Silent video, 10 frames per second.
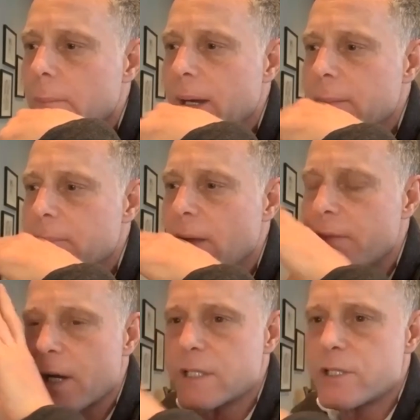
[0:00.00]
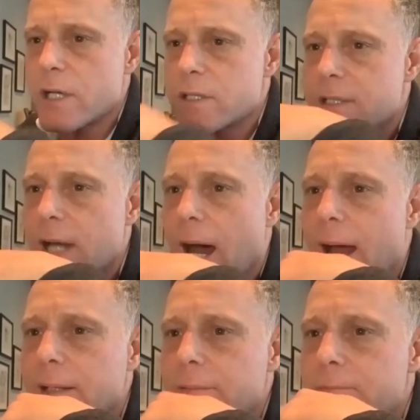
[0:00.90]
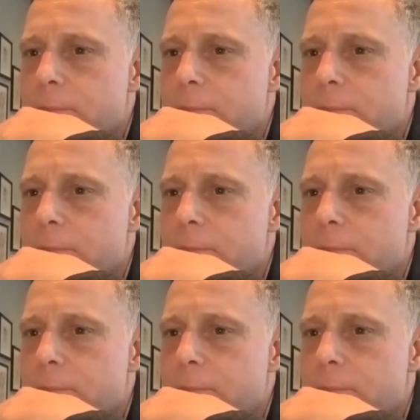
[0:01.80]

My mother had just died